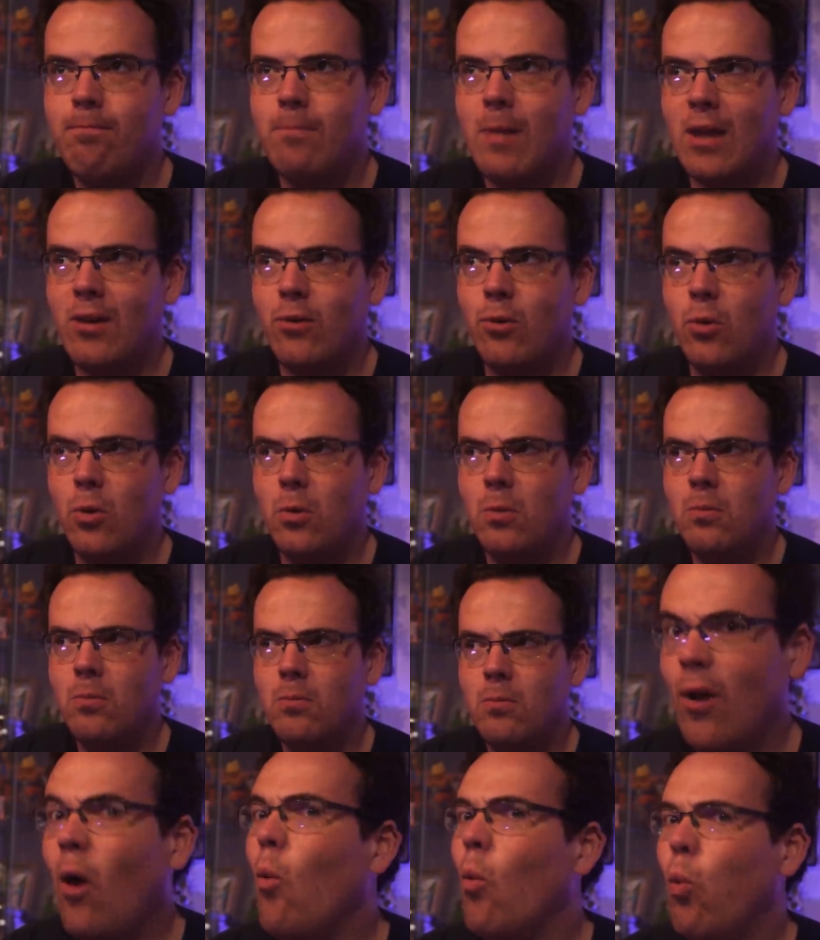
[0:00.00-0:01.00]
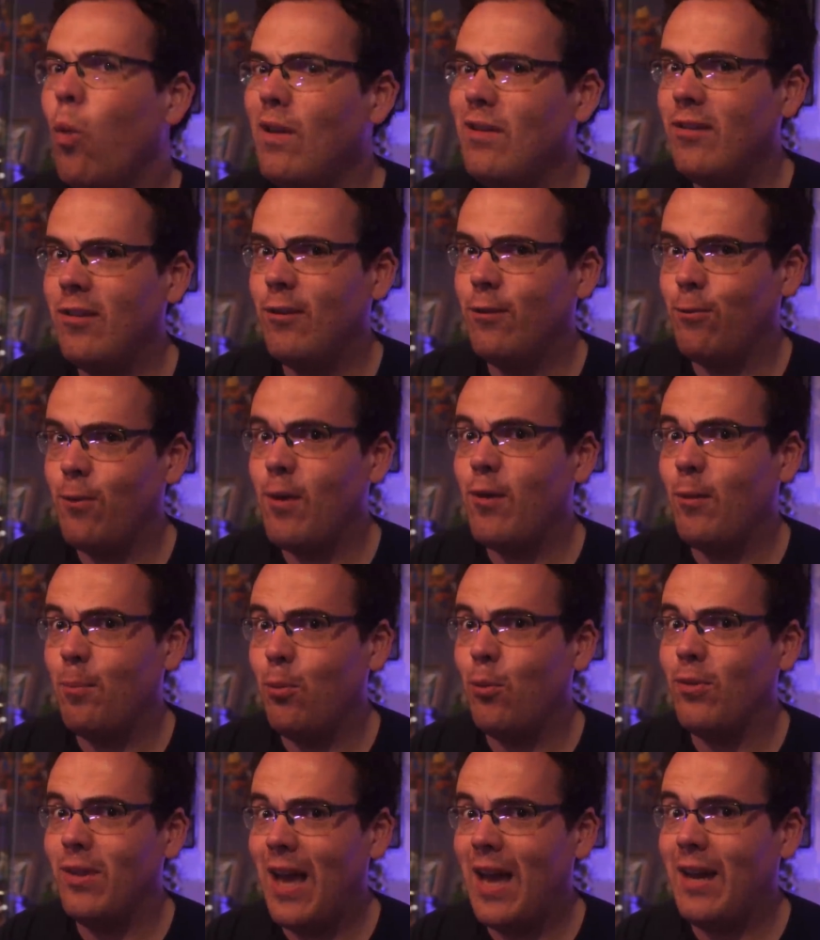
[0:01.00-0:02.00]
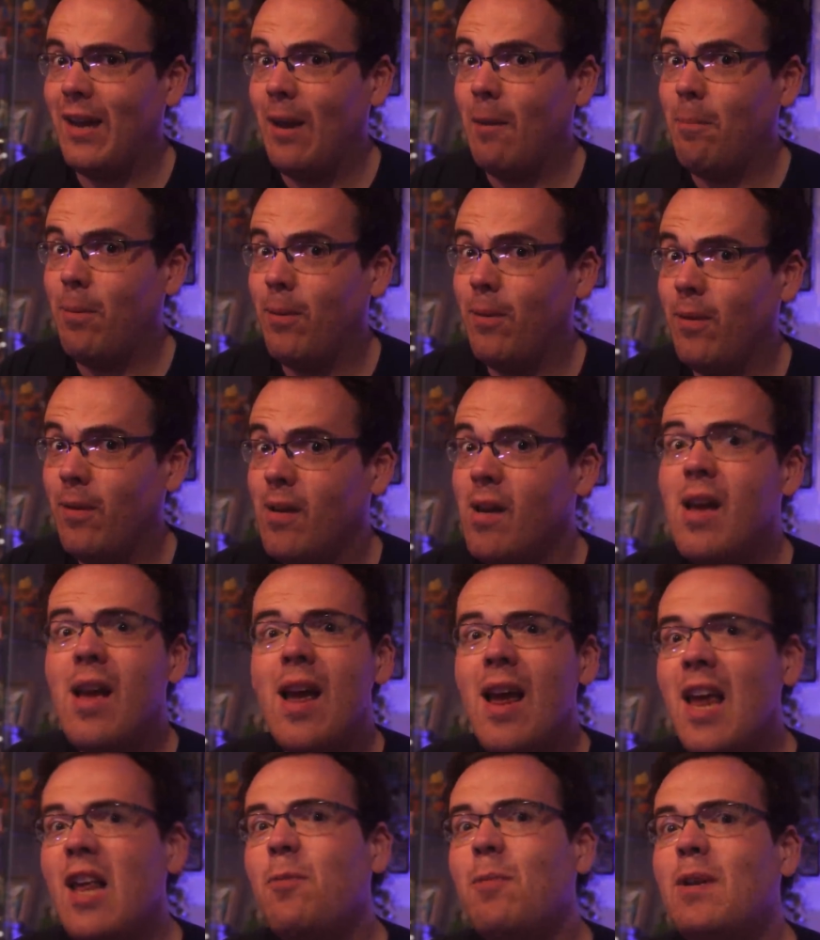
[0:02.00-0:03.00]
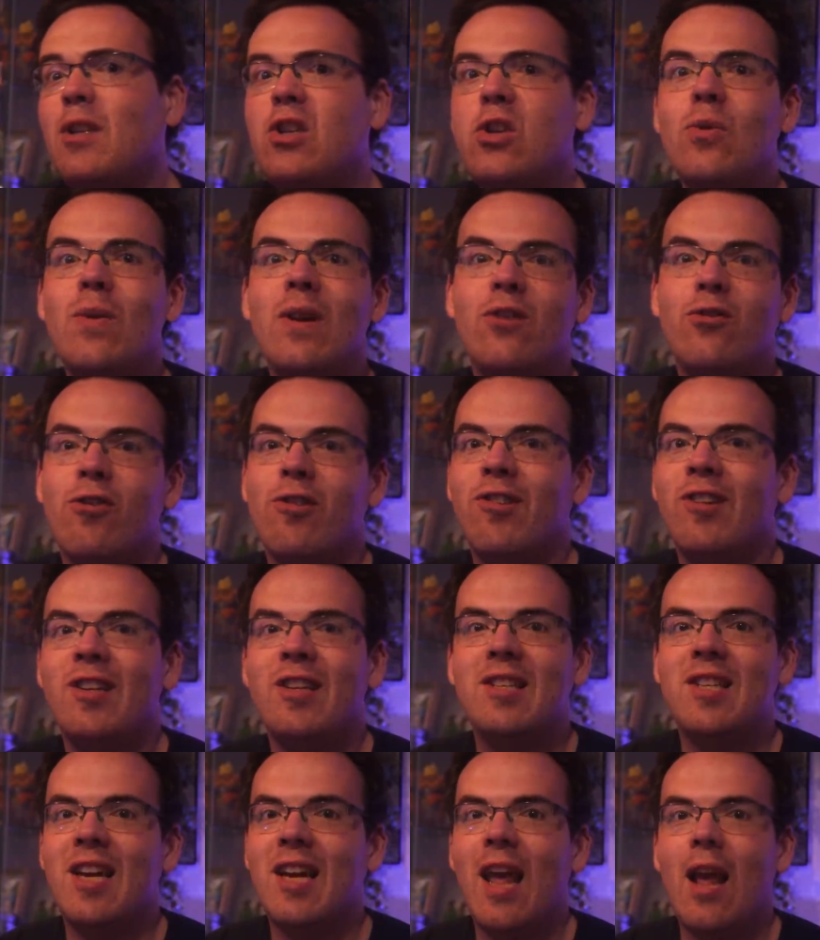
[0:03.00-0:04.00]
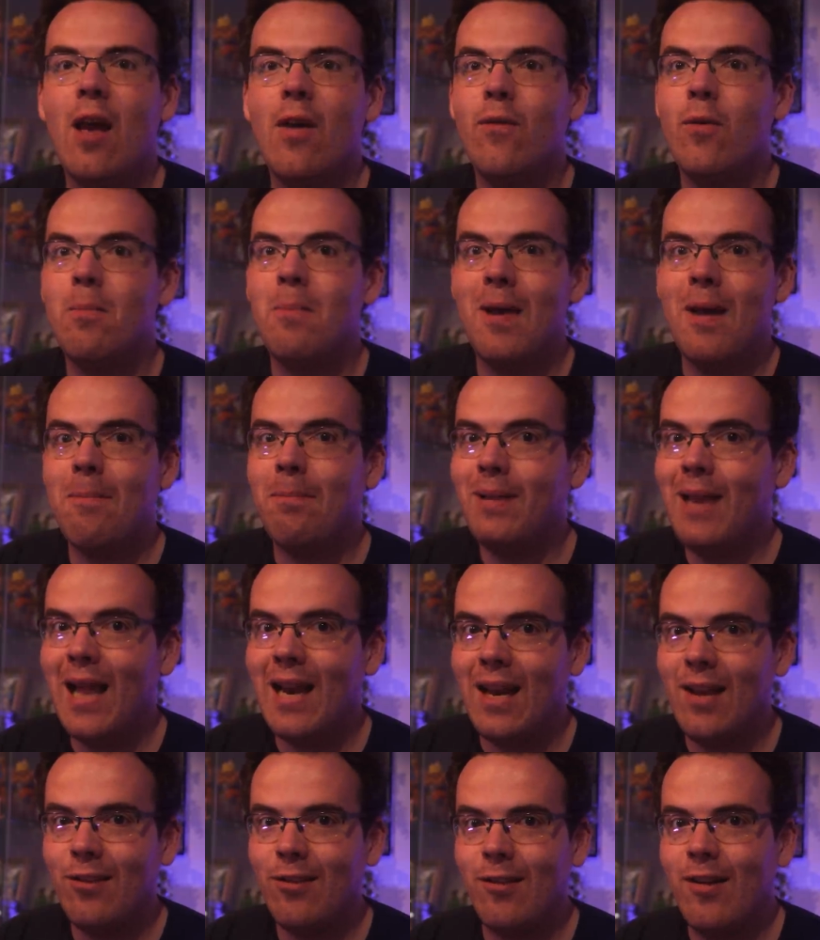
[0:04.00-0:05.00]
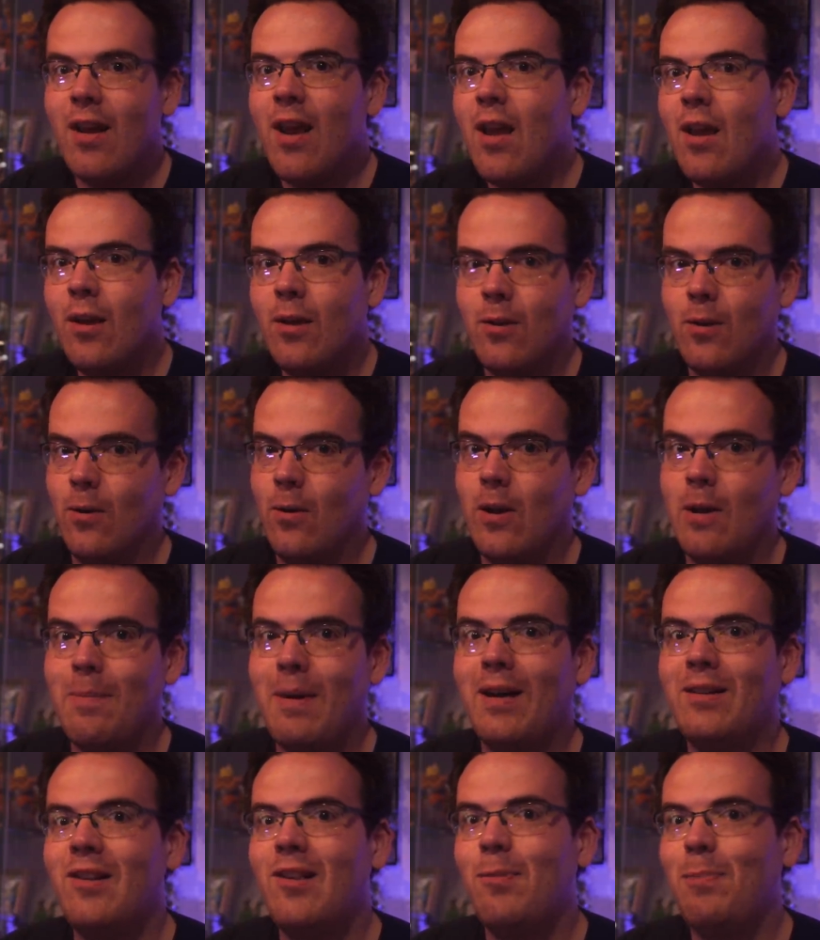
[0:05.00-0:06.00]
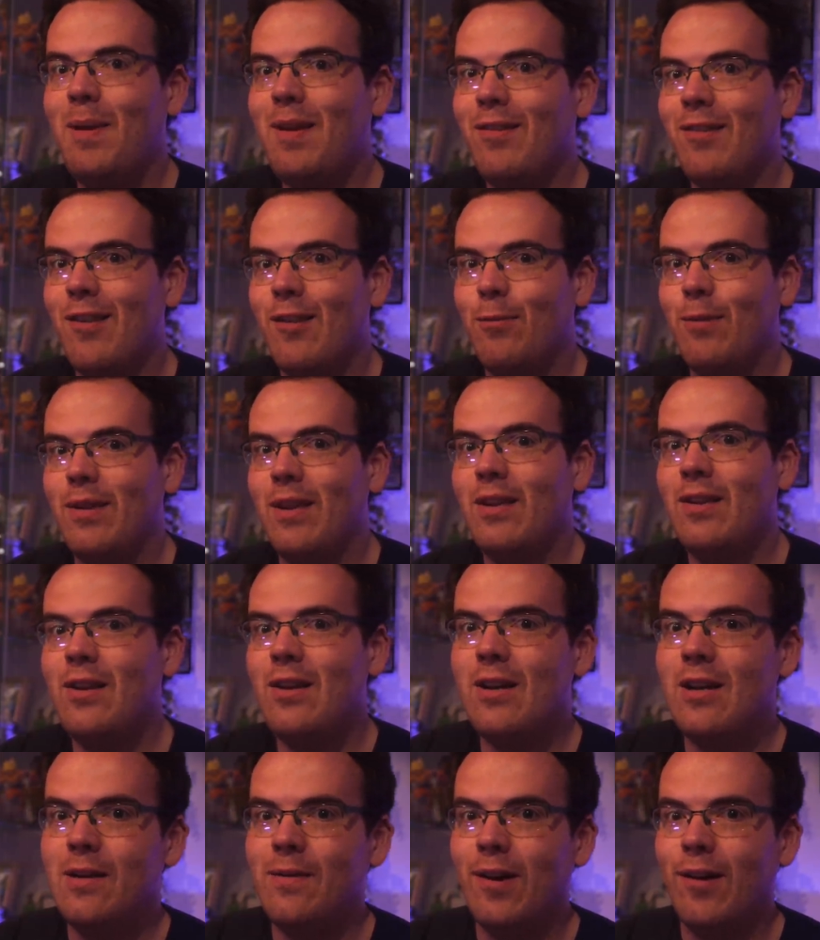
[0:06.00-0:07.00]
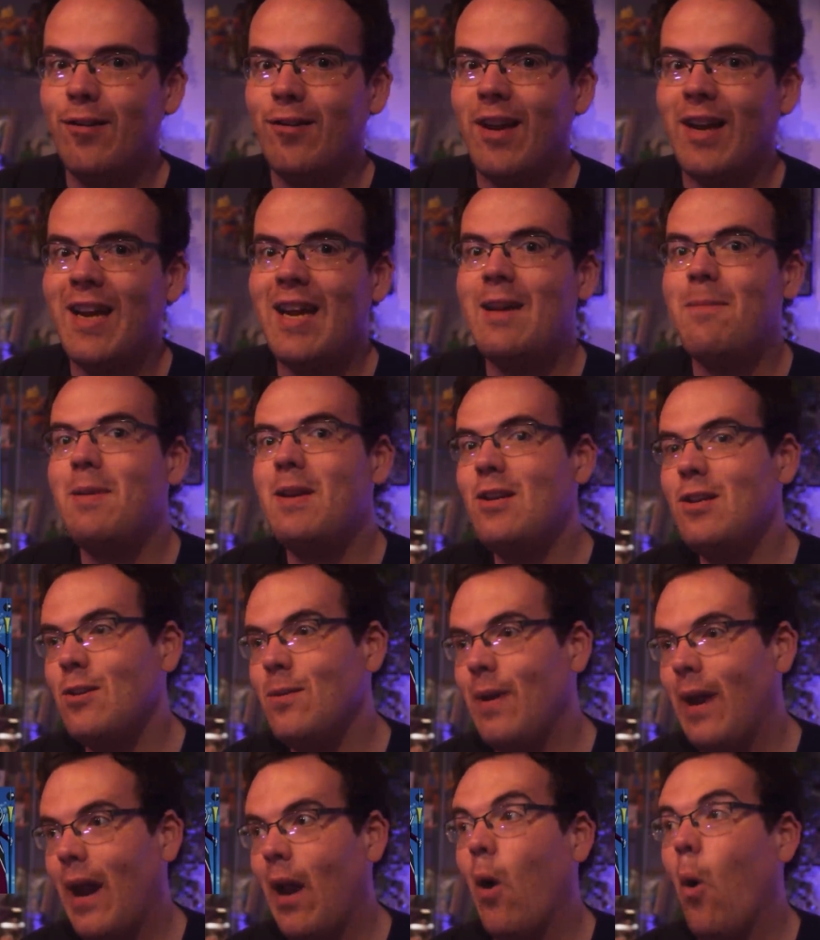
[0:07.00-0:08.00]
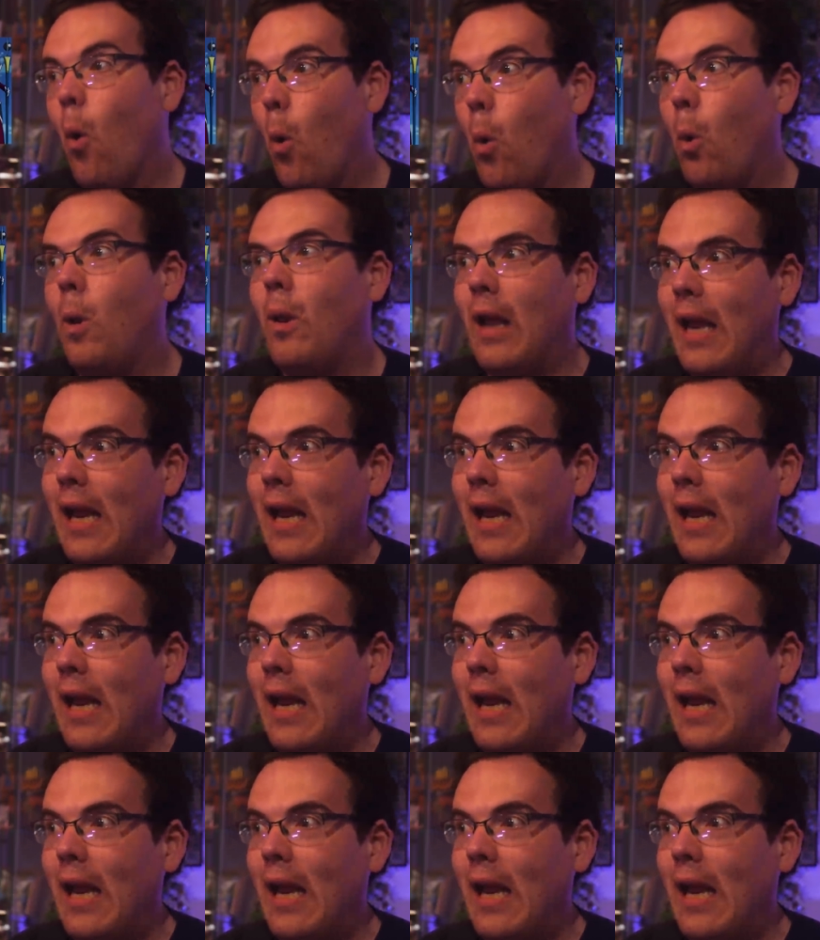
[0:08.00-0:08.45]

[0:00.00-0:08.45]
At all. Not once has Frieza brought that up. He's been too interested in taking over mere planets and going about his business within the universe like he'd been doing all